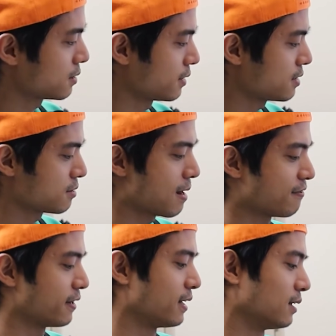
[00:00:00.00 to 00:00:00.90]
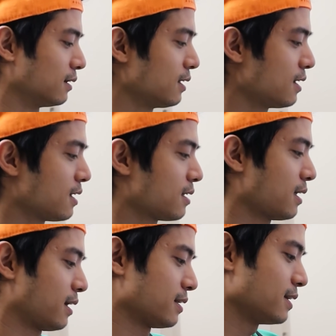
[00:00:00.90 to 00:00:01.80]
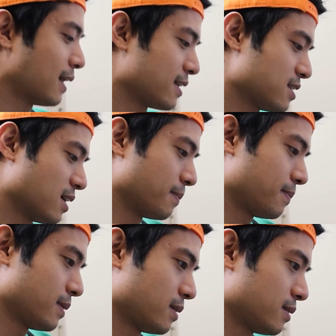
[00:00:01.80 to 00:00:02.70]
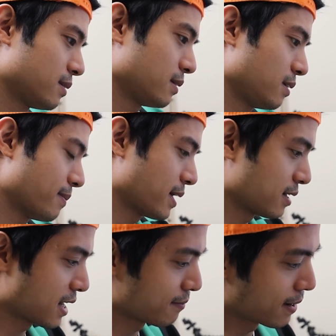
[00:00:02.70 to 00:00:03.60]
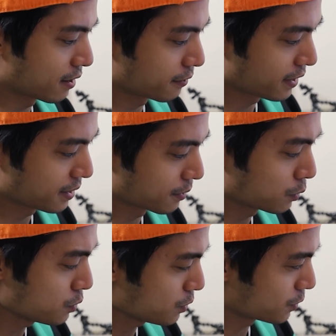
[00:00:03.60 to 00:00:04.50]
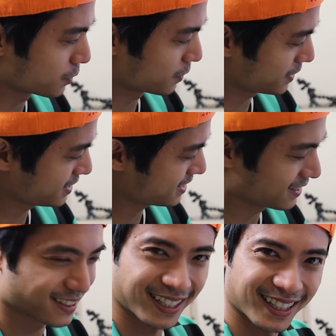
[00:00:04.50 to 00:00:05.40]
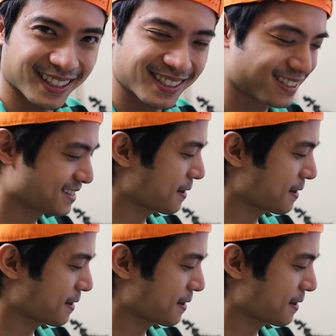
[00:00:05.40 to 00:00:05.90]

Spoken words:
So this is Raphael, and he lights up. He might not have battery anymore. Ooh, he still does.